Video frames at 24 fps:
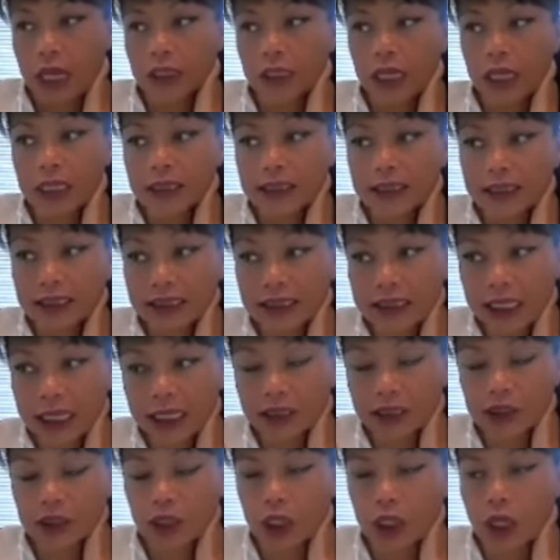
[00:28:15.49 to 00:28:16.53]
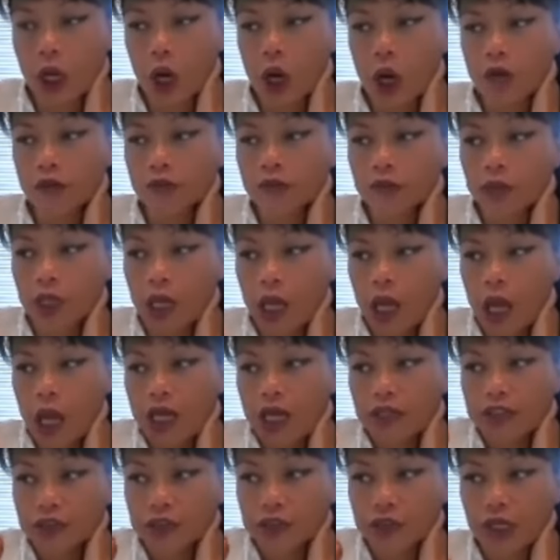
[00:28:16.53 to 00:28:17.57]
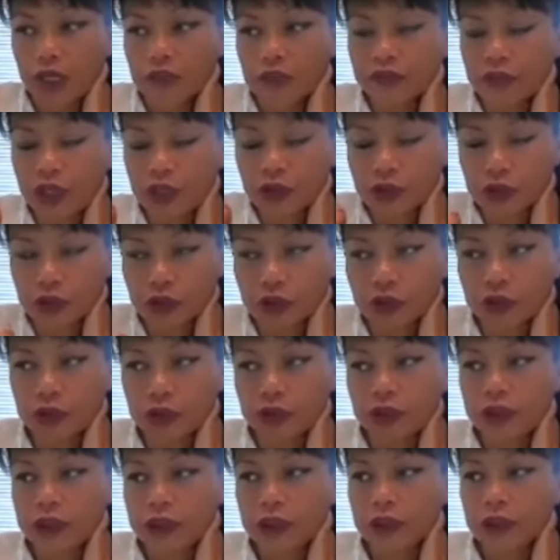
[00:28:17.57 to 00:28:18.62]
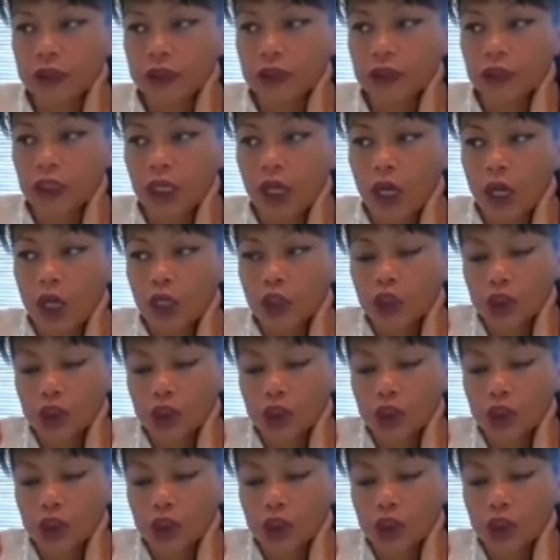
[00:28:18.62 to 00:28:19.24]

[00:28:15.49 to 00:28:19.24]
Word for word: and a sense of self-assurance